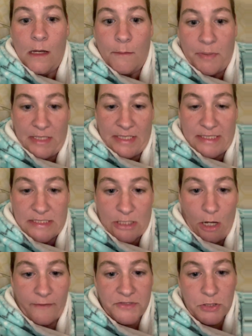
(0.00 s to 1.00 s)
police
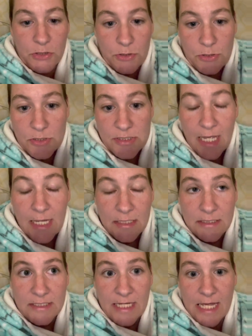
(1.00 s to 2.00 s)
officers and
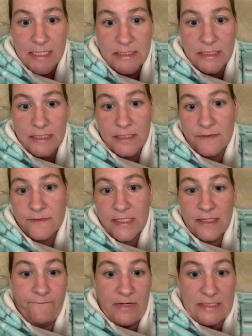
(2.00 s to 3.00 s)
detectives
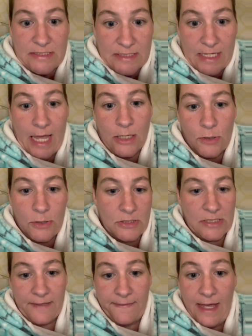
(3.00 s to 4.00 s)
and
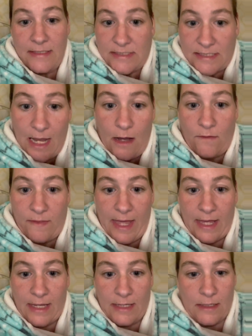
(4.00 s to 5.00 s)
investigators, like, that is how
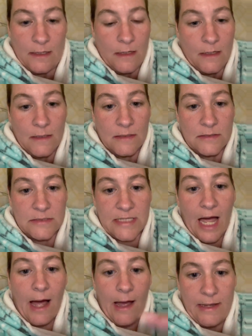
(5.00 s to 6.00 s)
they
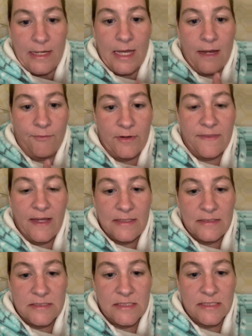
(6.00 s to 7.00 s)
tie
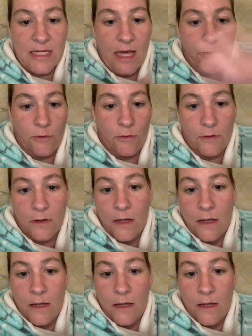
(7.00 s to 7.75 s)
everything together.